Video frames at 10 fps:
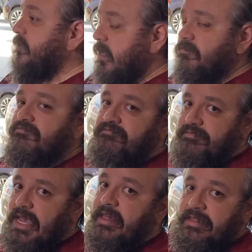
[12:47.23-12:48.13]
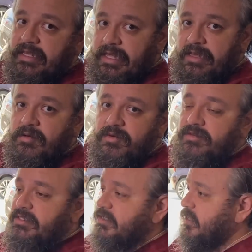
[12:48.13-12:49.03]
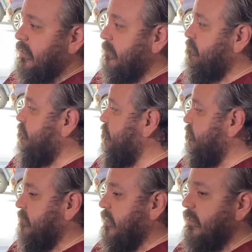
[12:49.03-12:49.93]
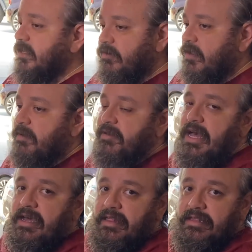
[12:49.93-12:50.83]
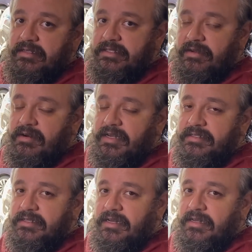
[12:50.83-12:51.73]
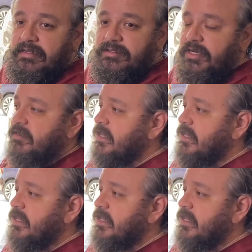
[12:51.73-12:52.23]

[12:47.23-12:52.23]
Yeah, I think the EcoBoost is gonna kick crap out of the TRX on the trails.